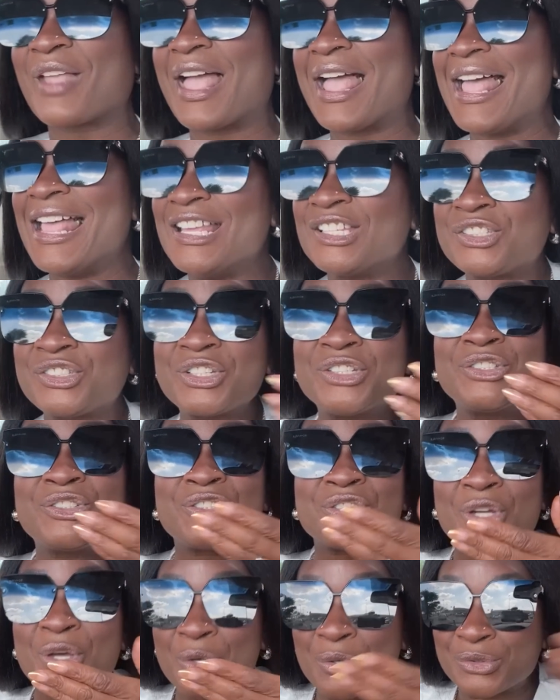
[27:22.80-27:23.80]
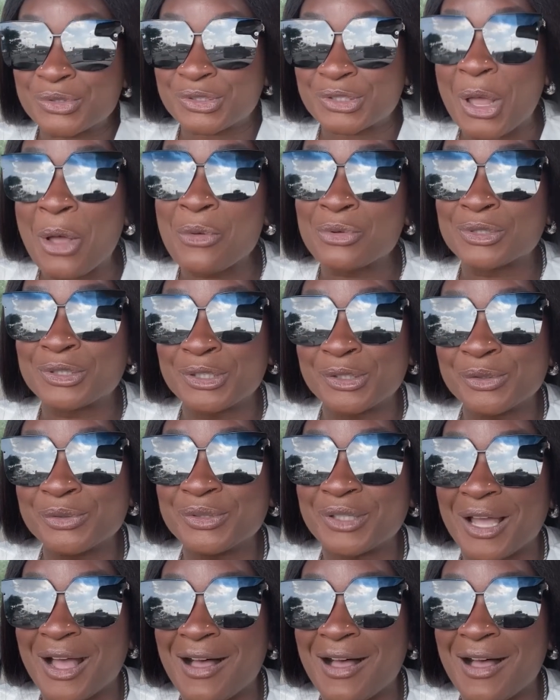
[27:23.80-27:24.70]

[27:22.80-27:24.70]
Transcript: she chews so cute, y'all.